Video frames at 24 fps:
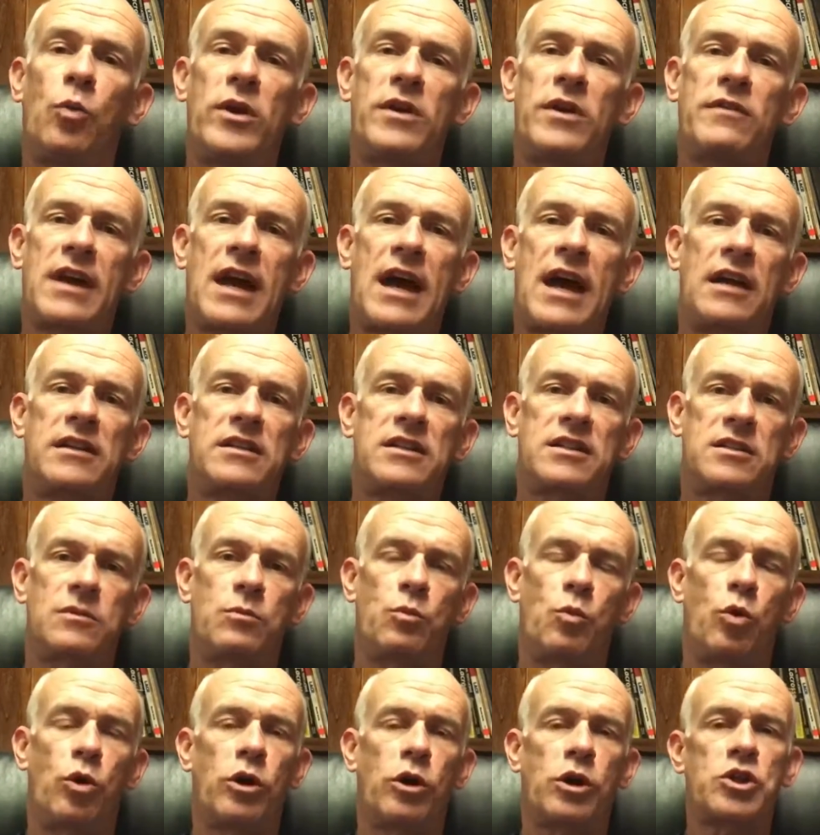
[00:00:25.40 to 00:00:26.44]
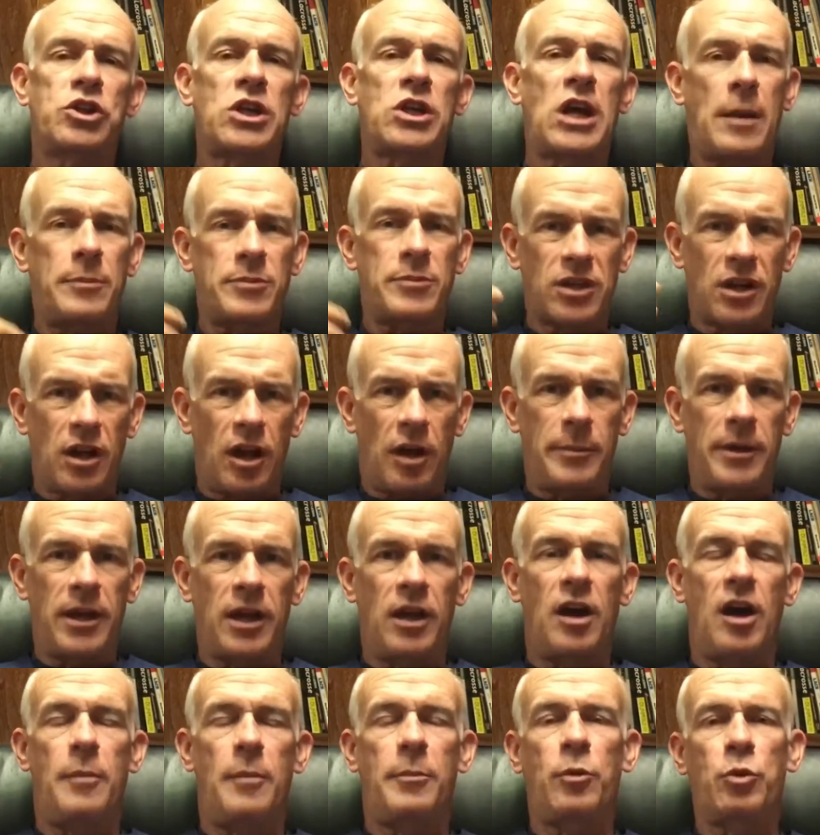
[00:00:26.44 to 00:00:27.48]
We've got some workshops
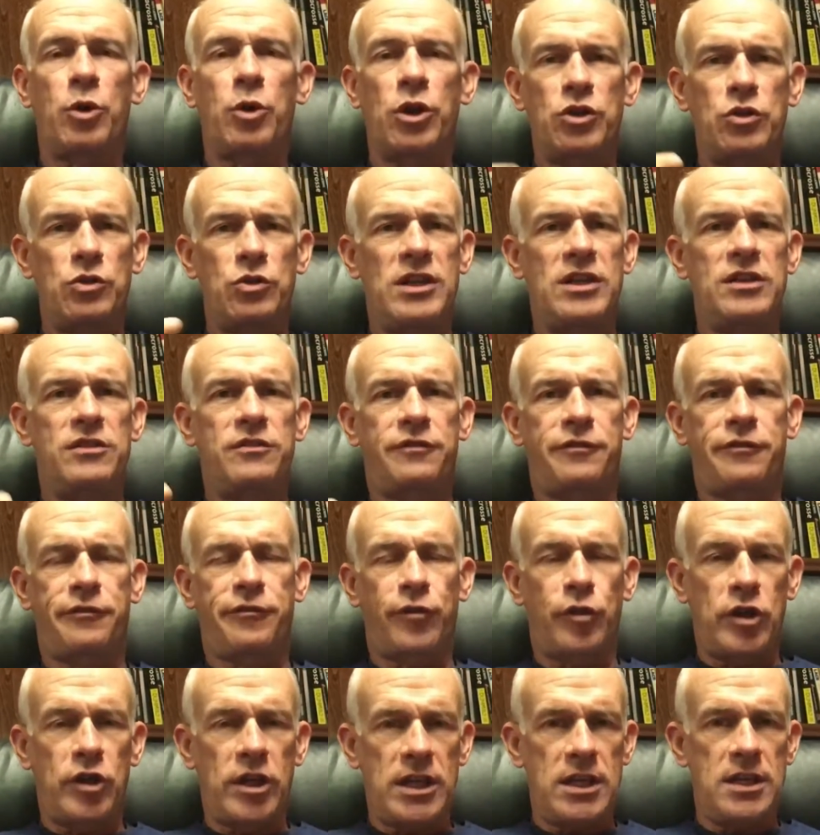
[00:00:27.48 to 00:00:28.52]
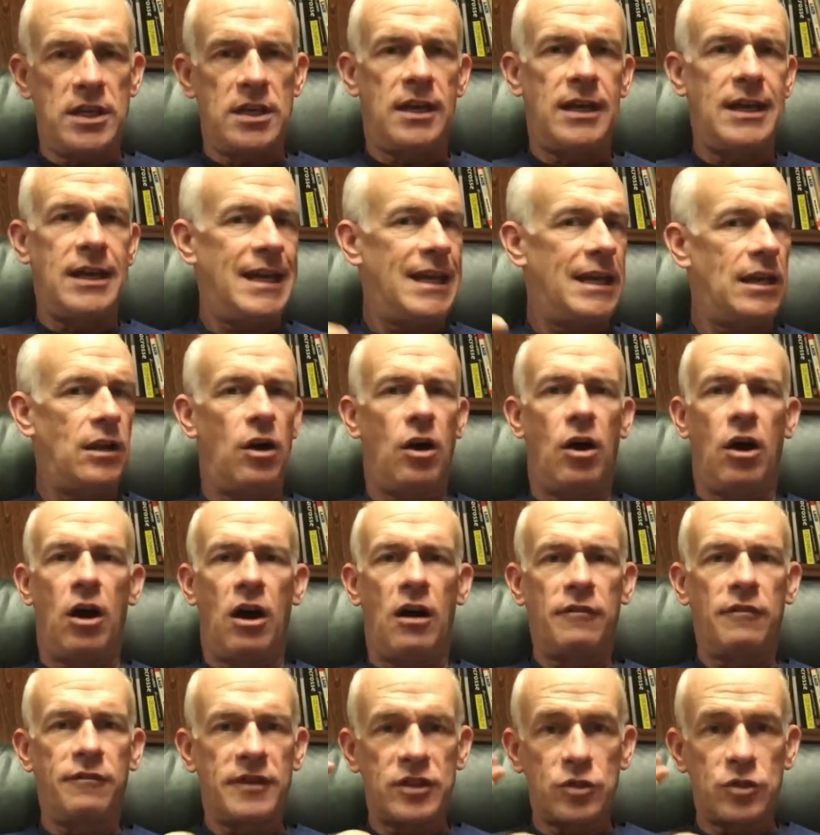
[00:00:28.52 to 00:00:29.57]
coming up, and we're going to do these free
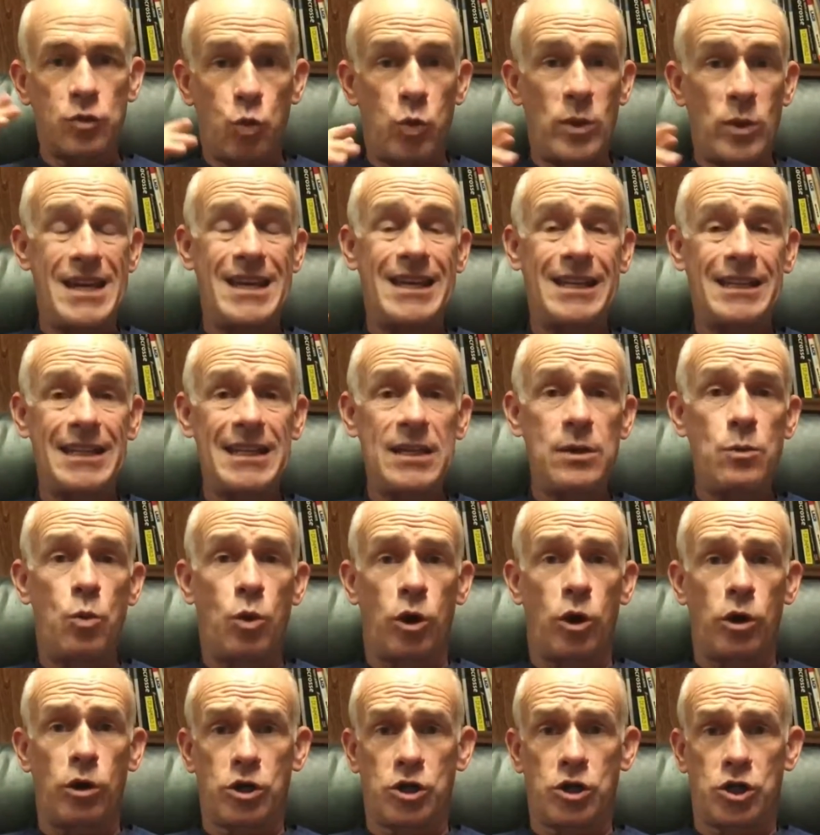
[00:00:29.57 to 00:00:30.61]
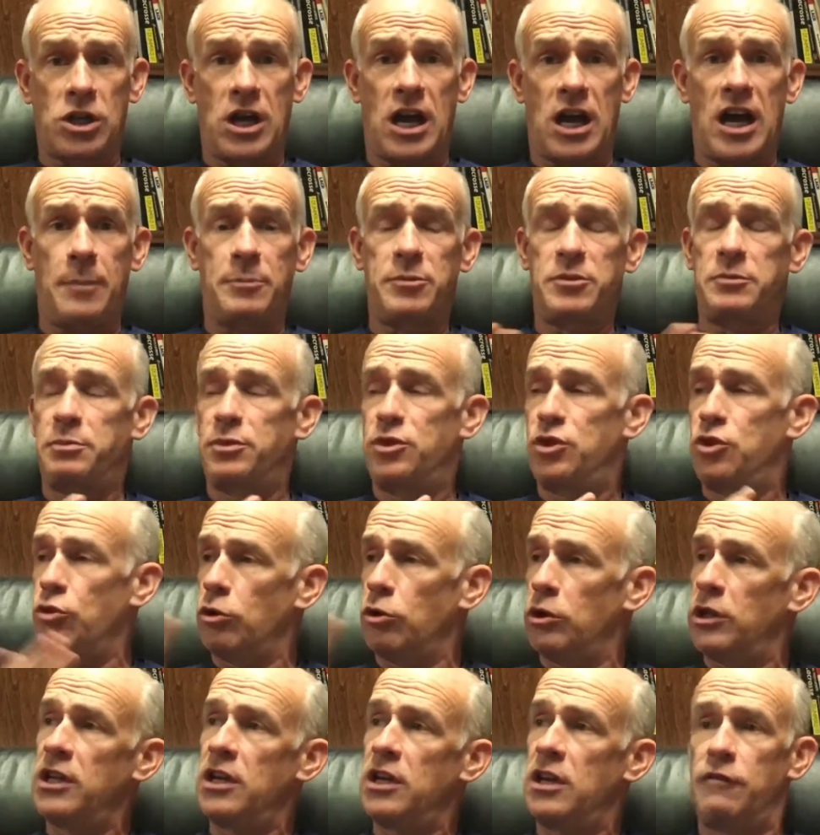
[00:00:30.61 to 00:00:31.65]
in-office weekly workshops,
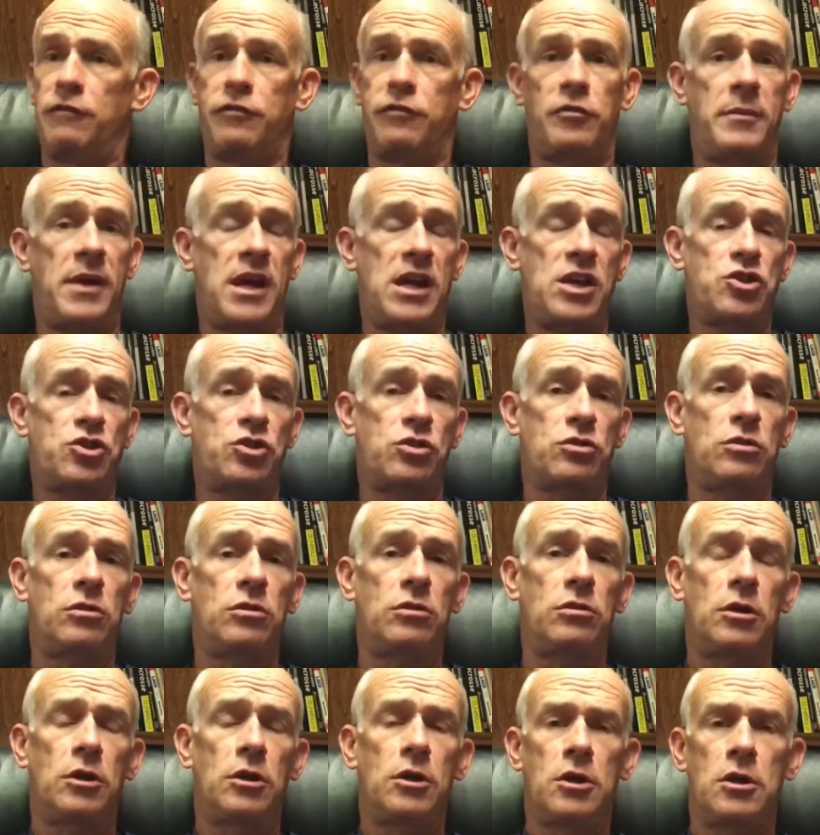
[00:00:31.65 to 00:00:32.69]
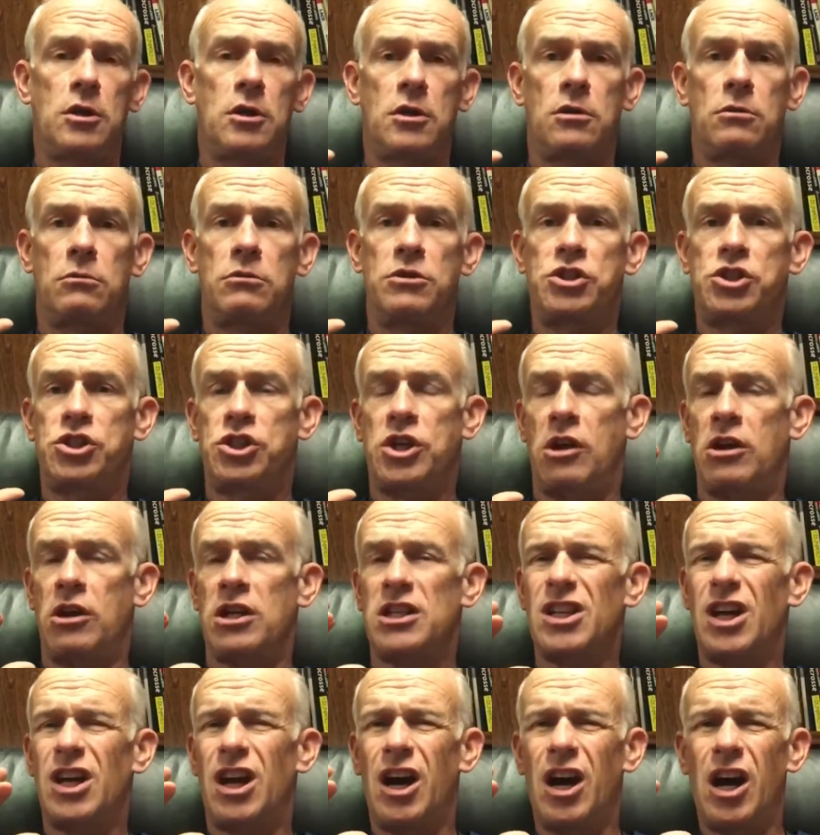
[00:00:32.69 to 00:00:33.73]
purely informational. We
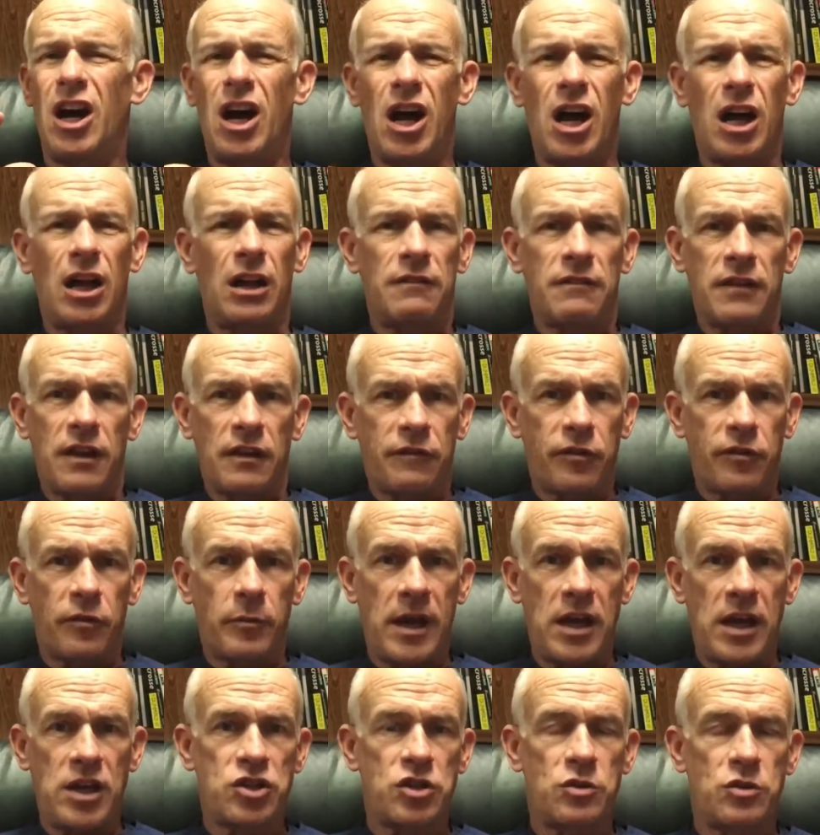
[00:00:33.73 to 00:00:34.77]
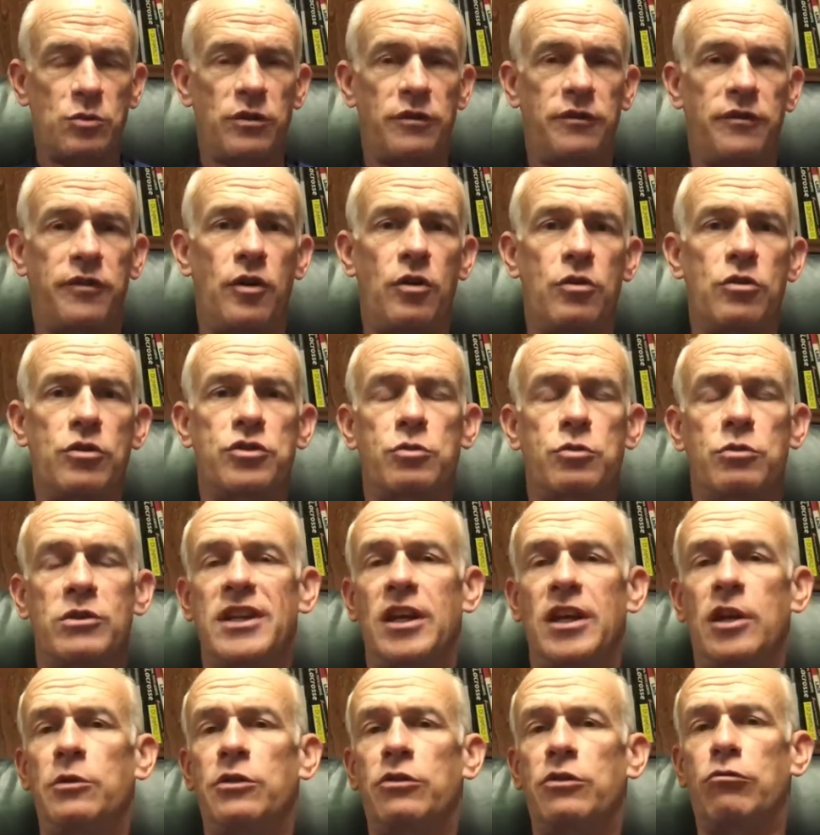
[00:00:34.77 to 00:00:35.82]
share a ton of information with folks who
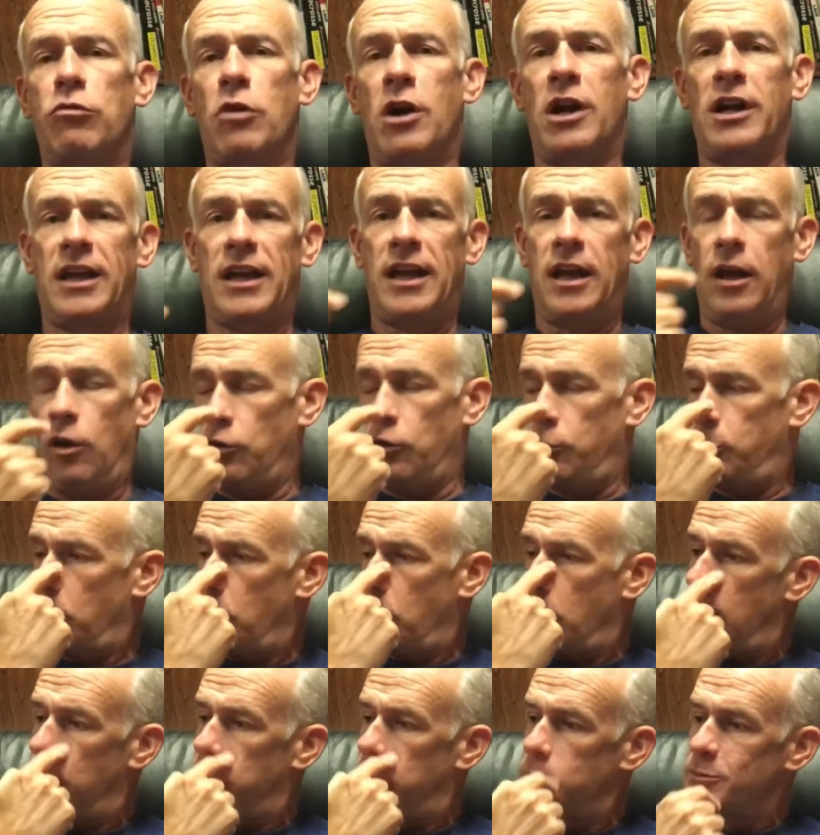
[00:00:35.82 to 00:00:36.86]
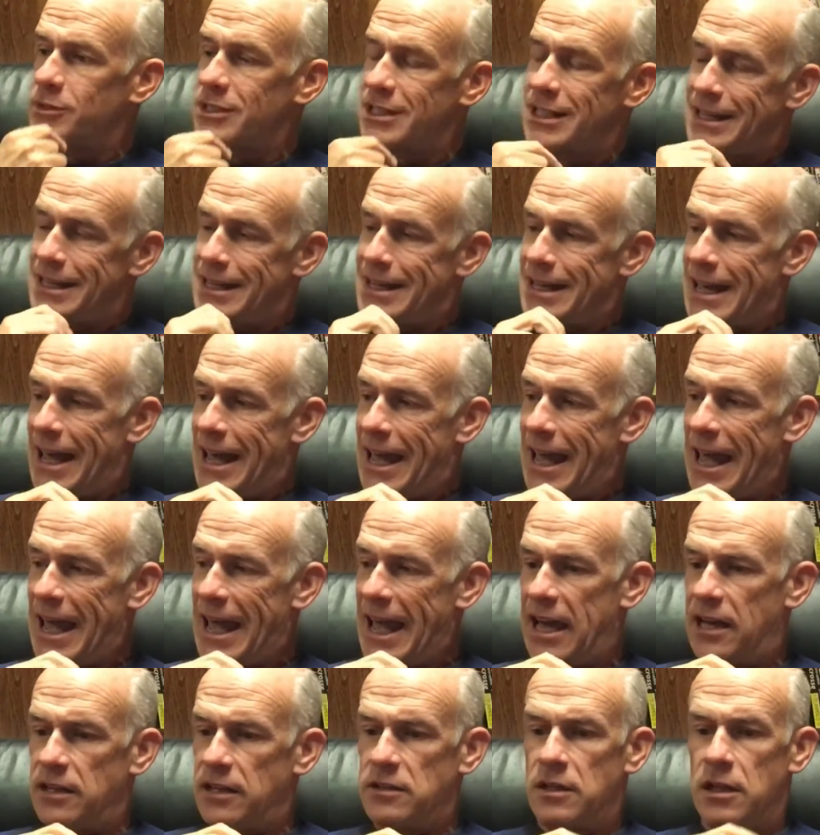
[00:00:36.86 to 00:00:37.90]
are dealing with chronic health problems,
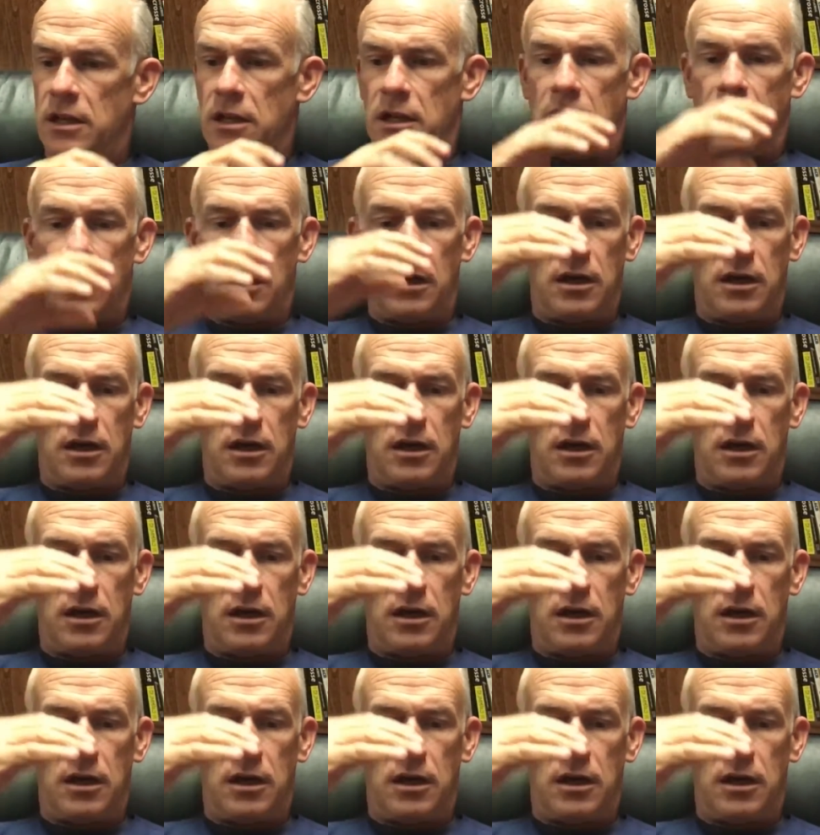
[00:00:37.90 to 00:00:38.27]
and